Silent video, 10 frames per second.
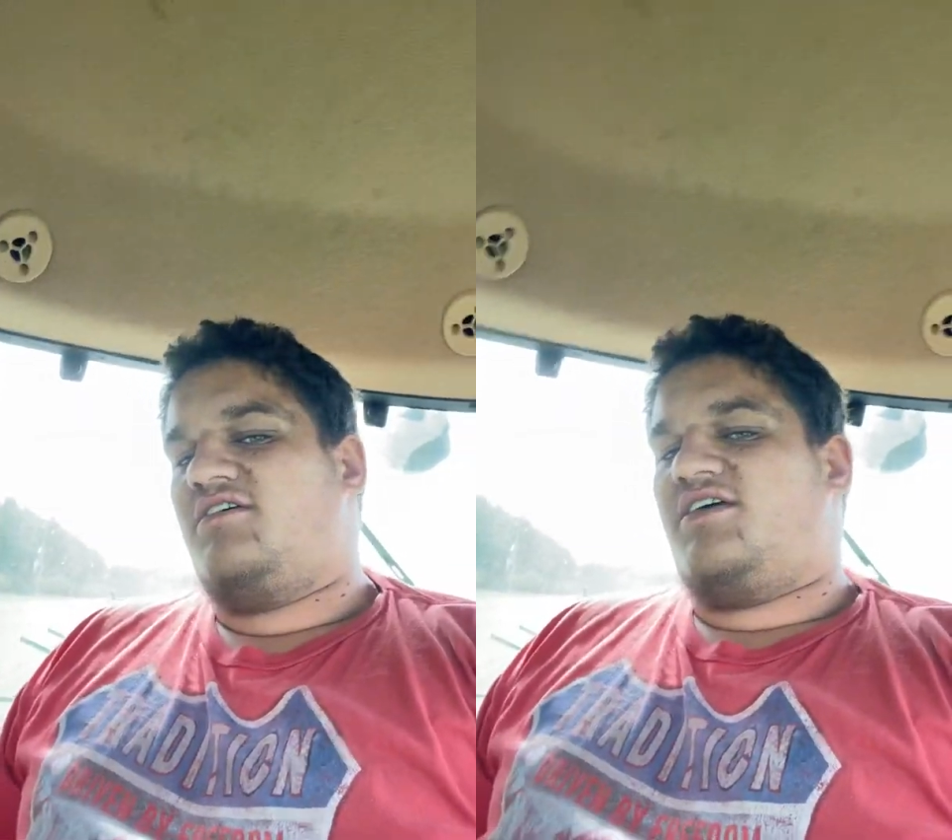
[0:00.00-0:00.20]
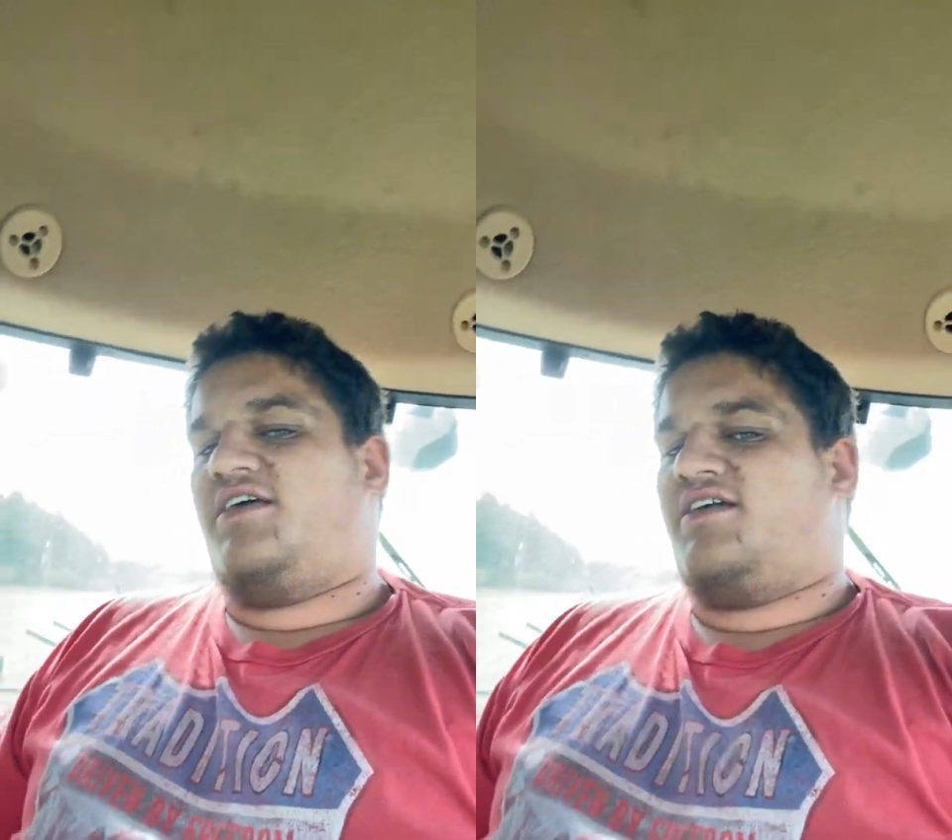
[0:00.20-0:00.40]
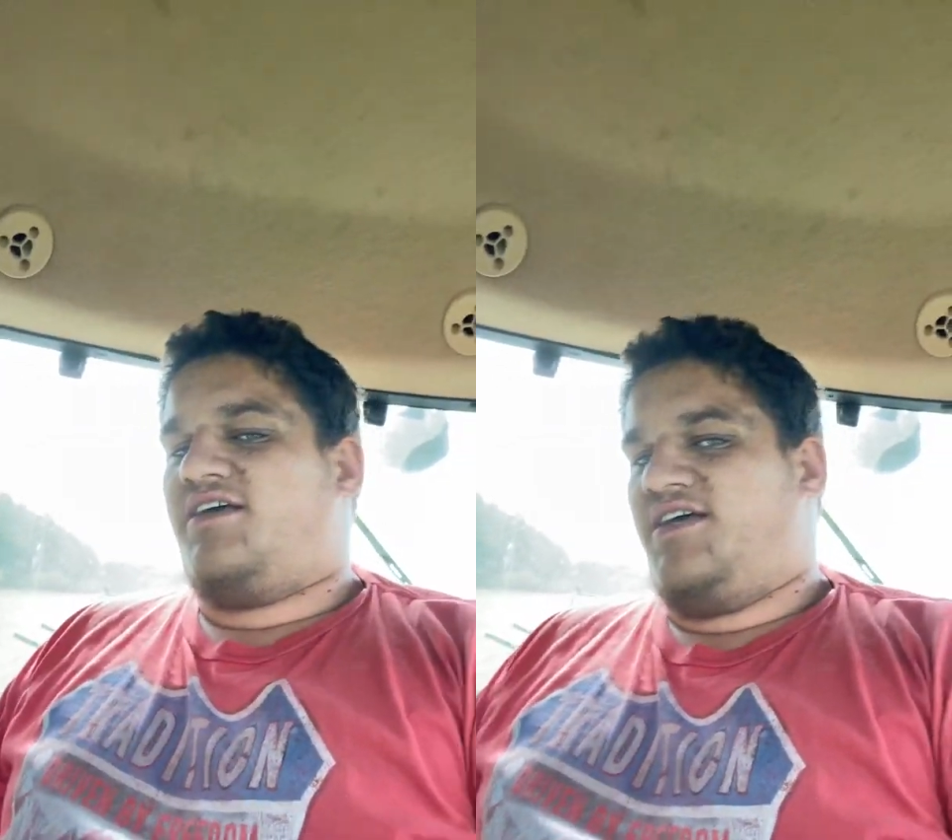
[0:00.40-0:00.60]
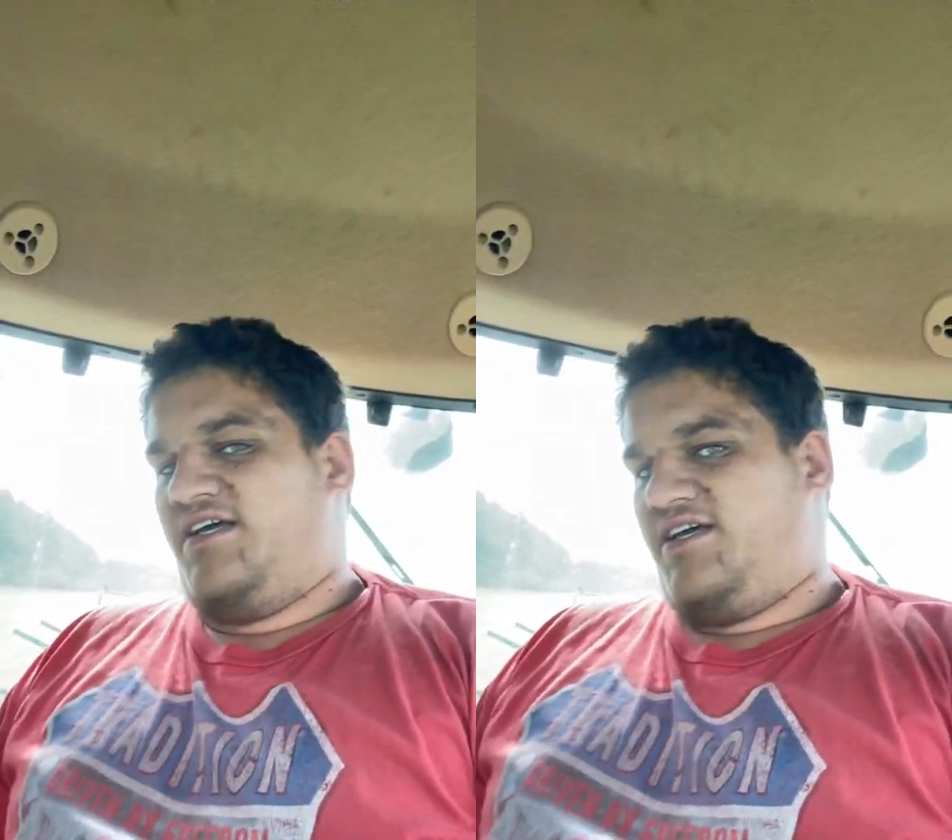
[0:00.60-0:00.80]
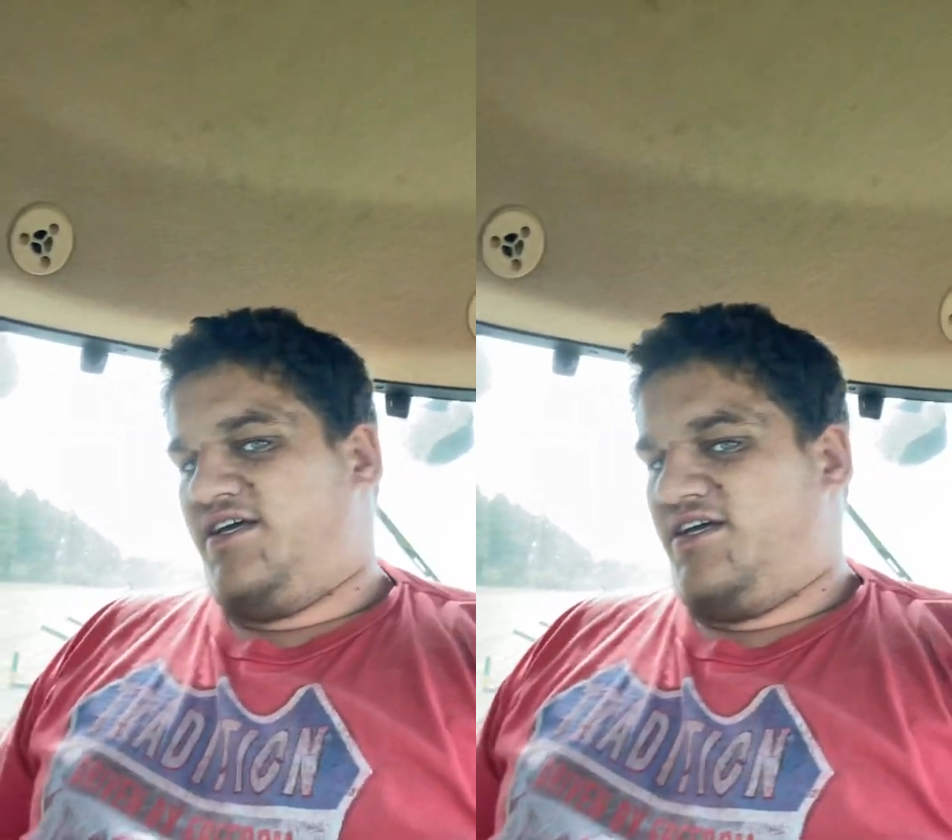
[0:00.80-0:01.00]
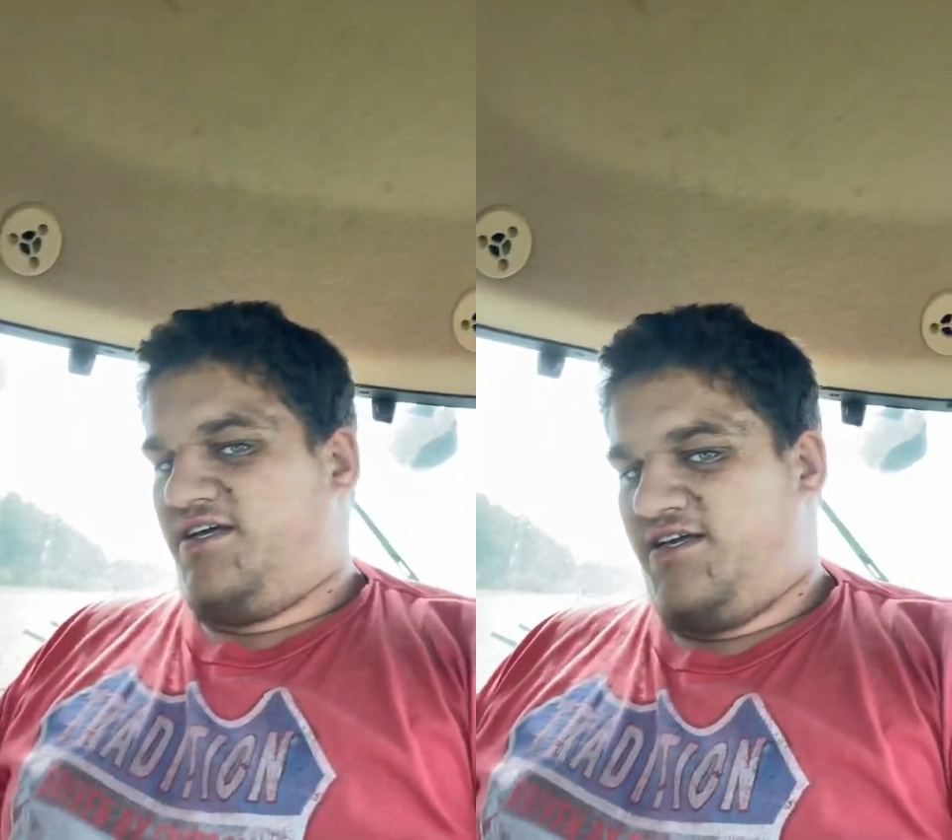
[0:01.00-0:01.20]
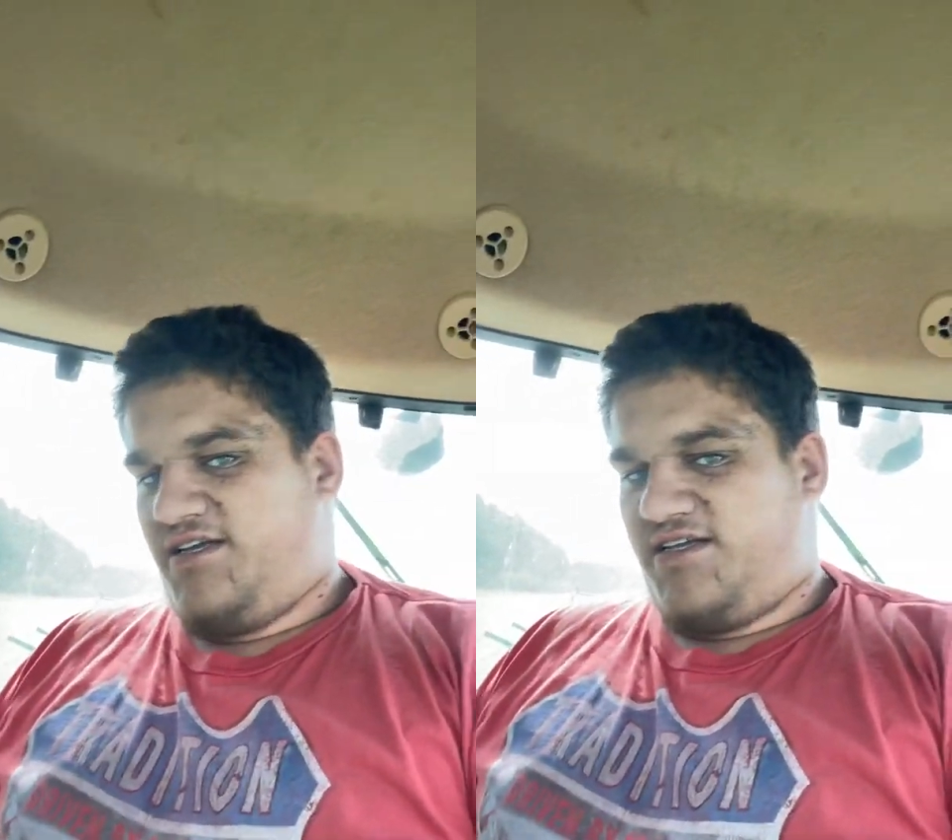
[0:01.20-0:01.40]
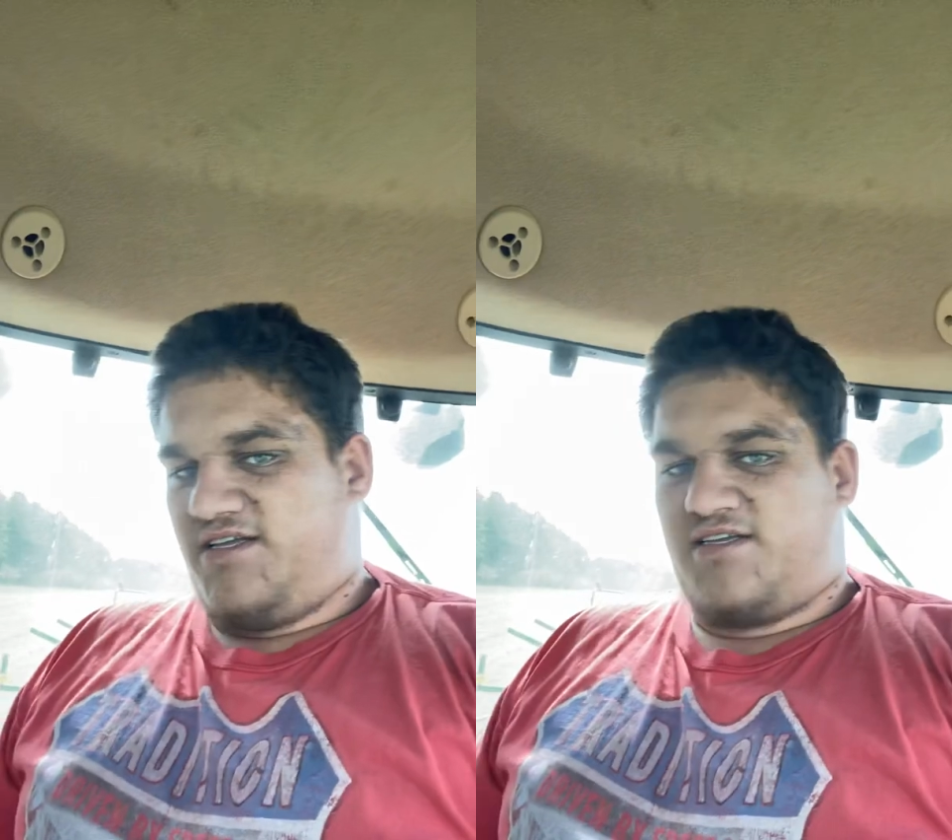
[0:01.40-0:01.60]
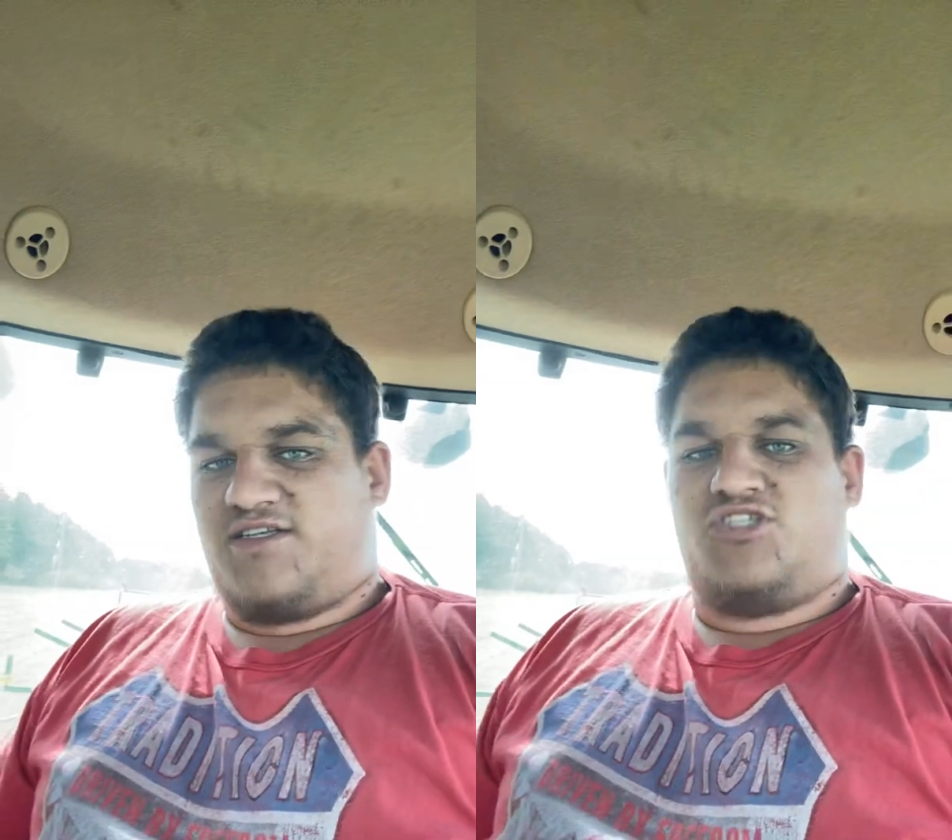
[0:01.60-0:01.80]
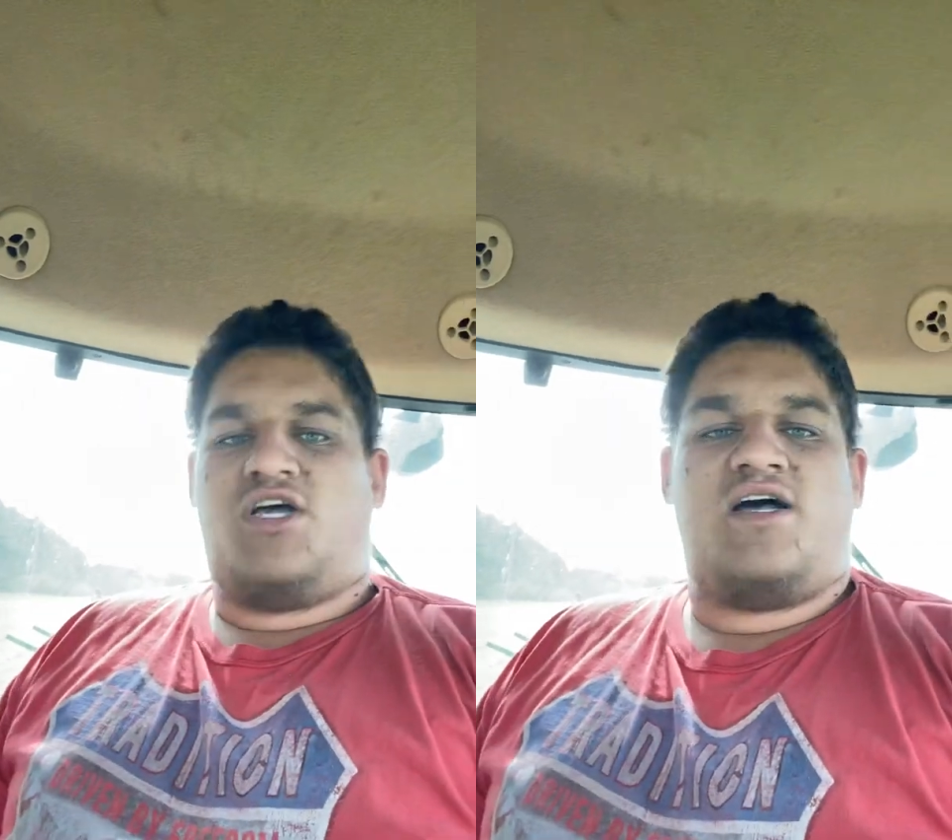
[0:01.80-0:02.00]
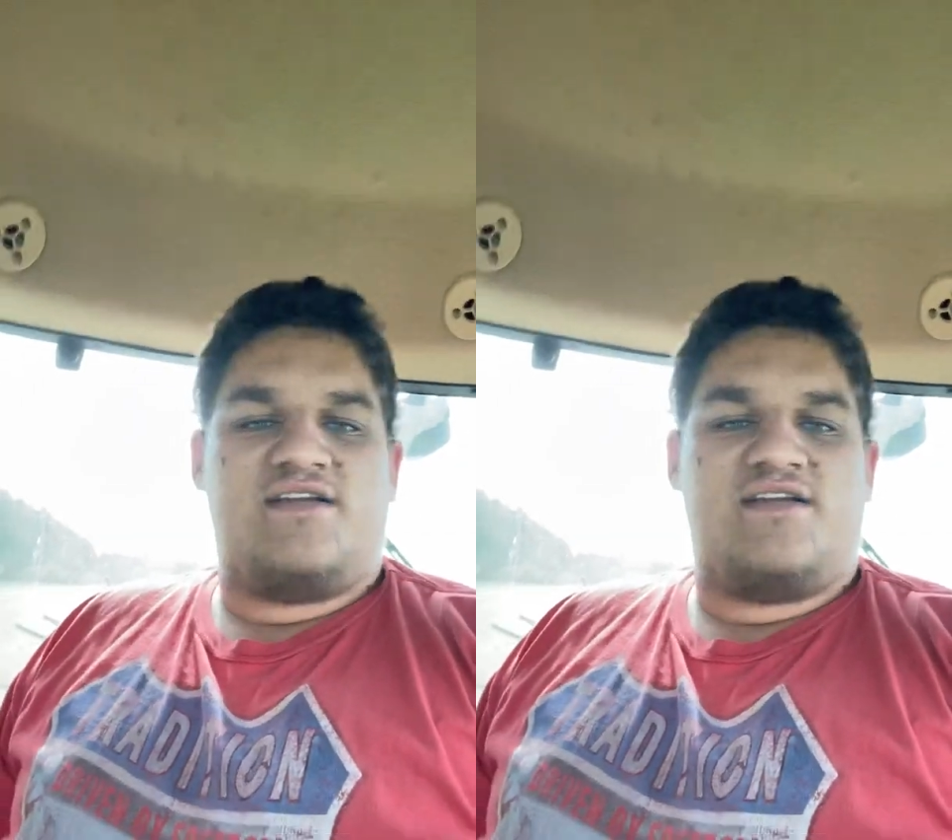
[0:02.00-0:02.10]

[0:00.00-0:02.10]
and a John